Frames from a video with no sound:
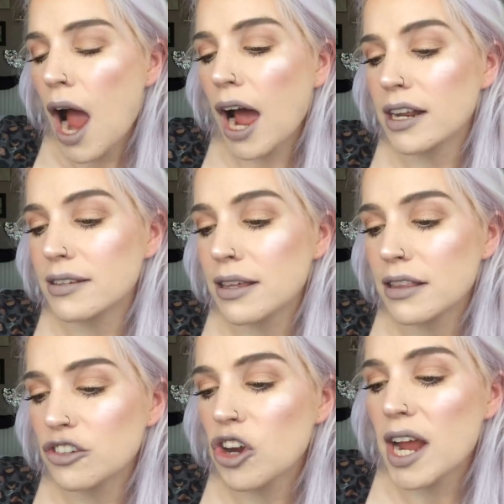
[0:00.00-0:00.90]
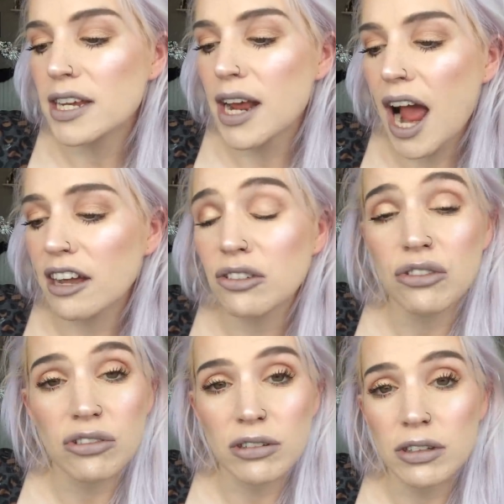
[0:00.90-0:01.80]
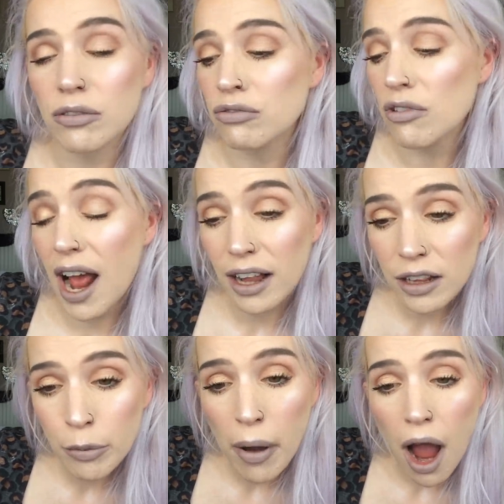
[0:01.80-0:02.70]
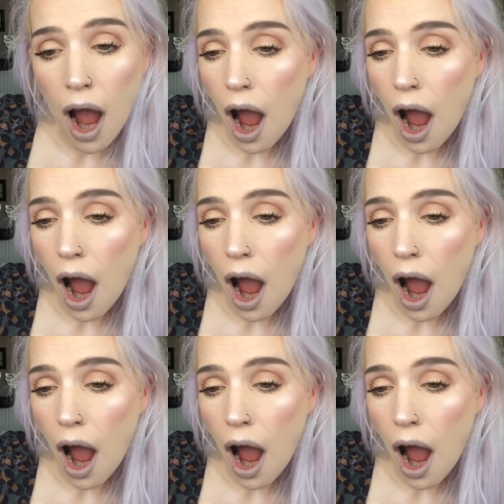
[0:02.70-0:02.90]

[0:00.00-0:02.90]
and it's in the shade Astral Realm.